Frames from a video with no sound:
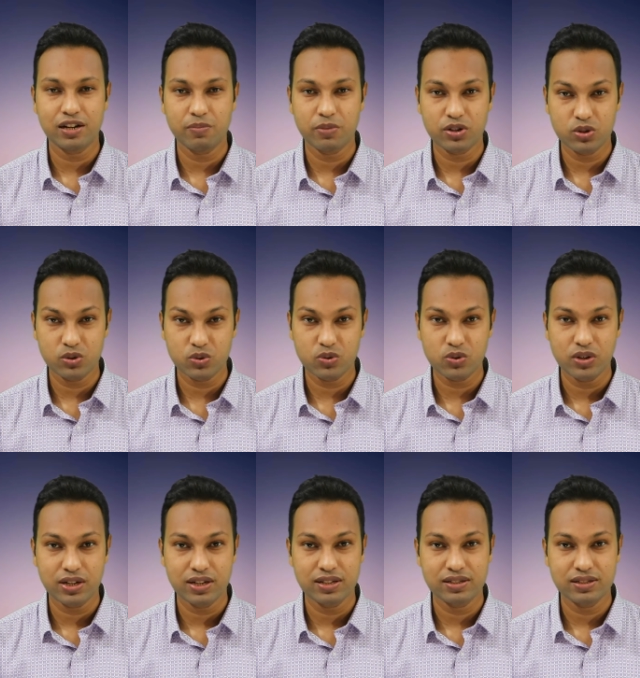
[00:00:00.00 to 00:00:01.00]
number two
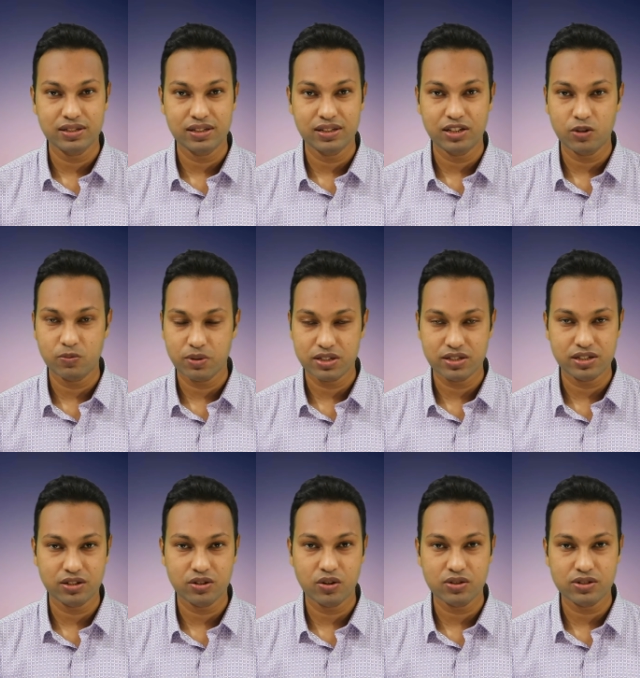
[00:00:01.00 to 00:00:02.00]
is the
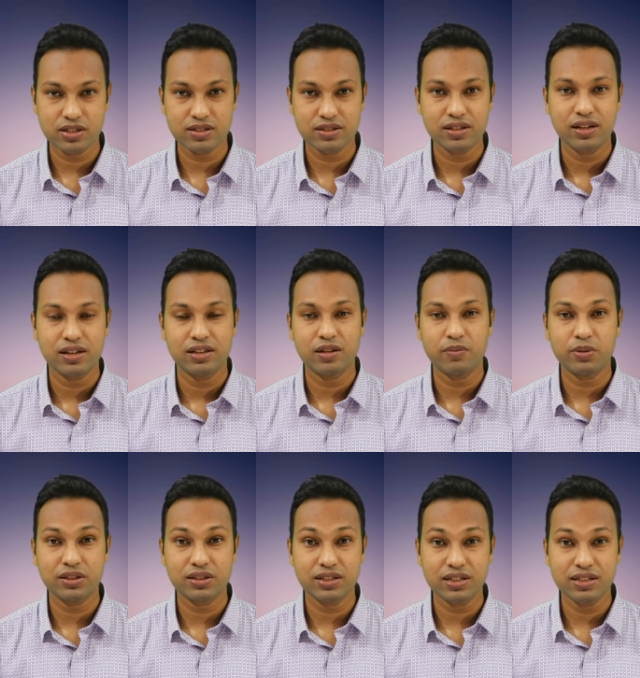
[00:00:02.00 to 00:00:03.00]
neoplastic causes,
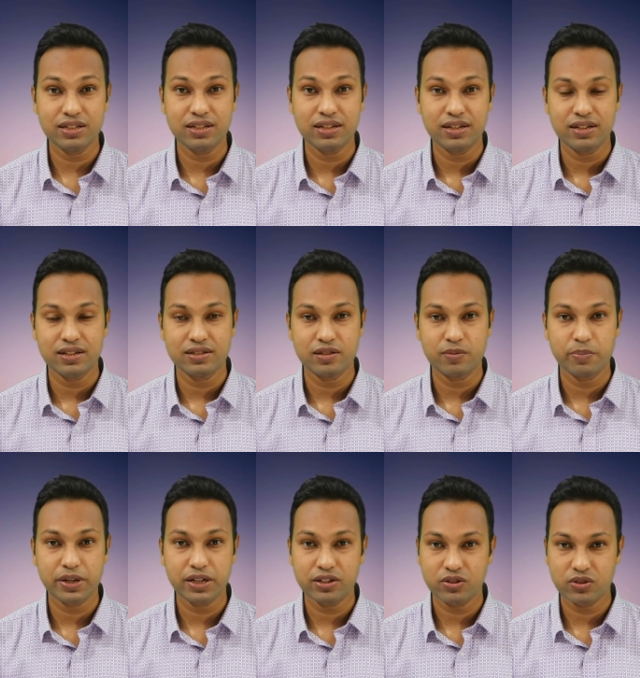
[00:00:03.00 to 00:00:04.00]
number three is the
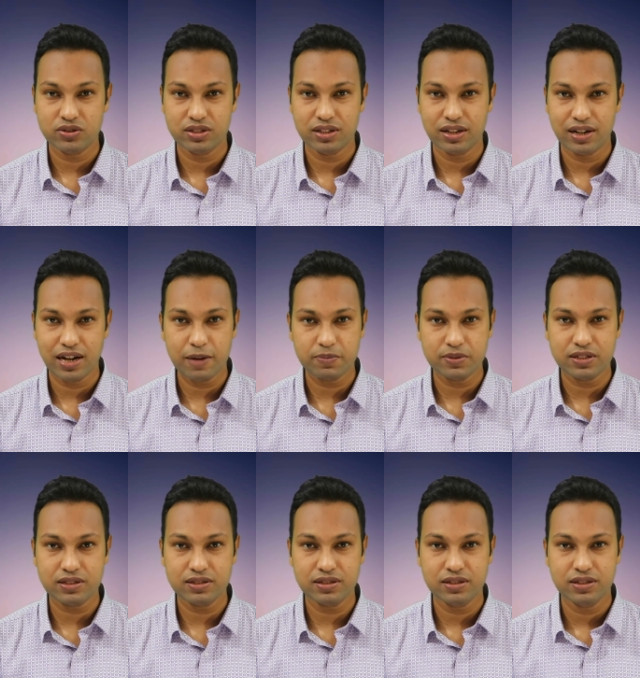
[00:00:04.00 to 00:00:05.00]
peritonsillar
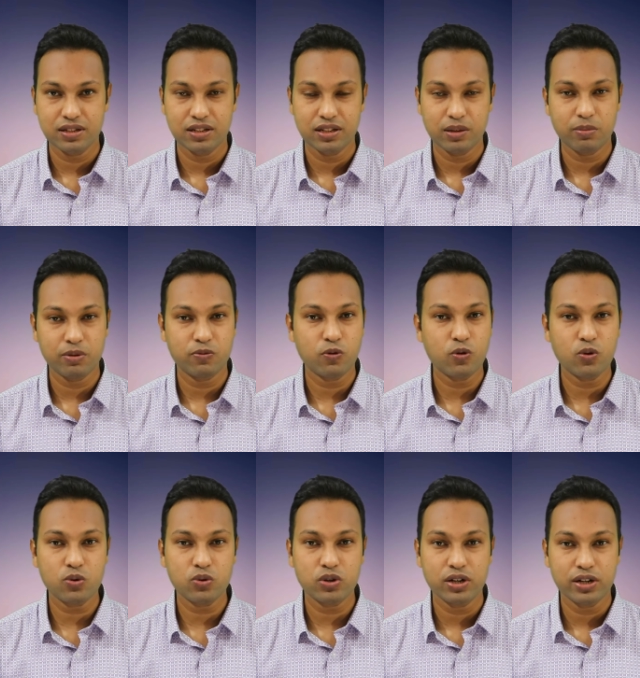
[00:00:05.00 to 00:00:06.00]
abscess, number
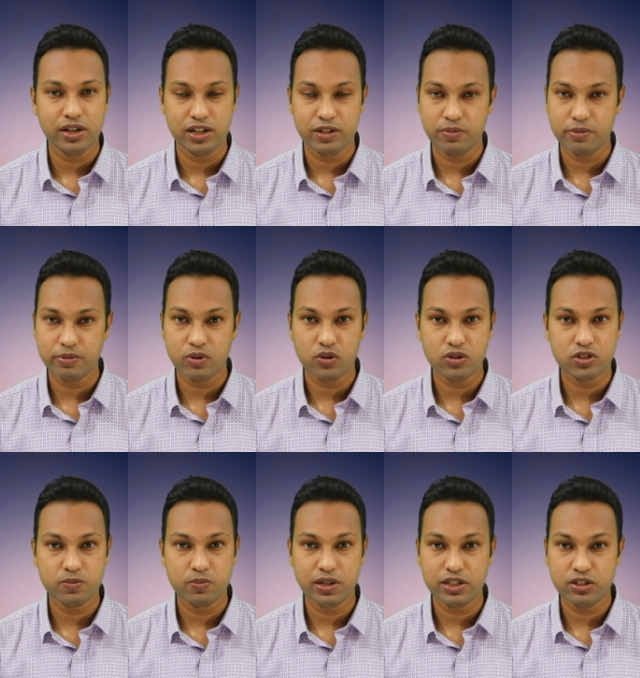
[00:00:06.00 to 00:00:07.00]
four, it may be
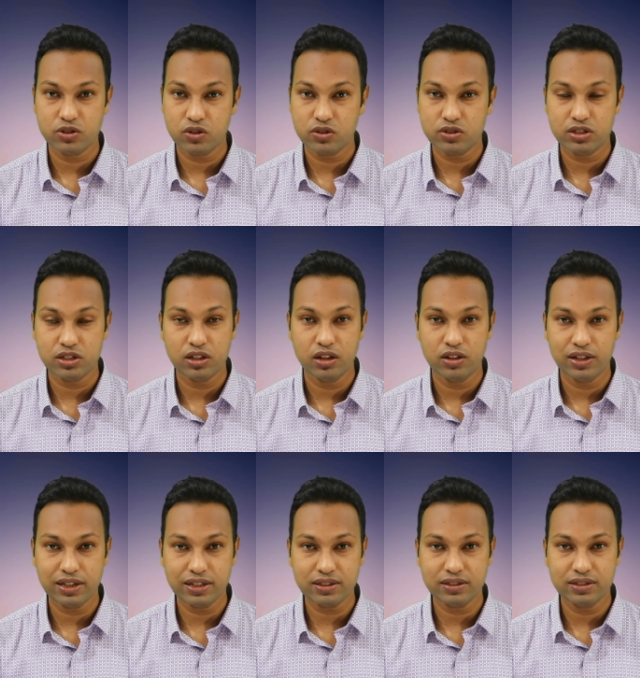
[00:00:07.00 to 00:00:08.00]
caused by tonsillar
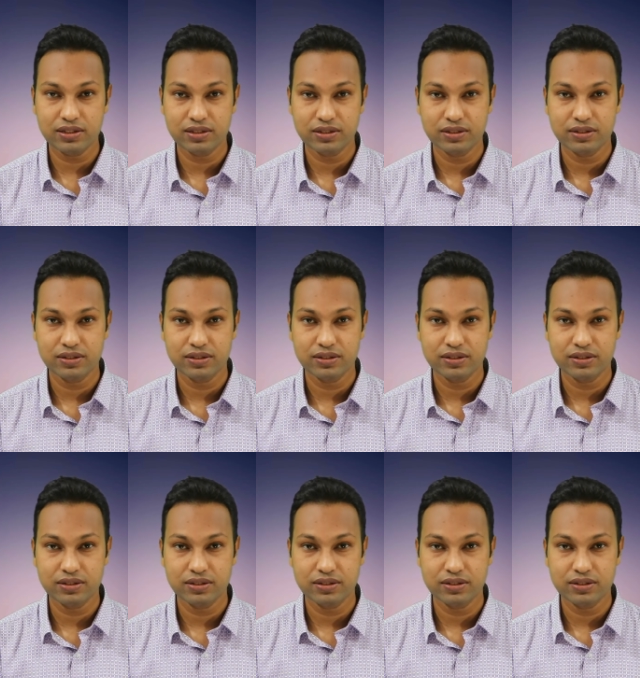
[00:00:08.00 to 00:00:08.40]
lith,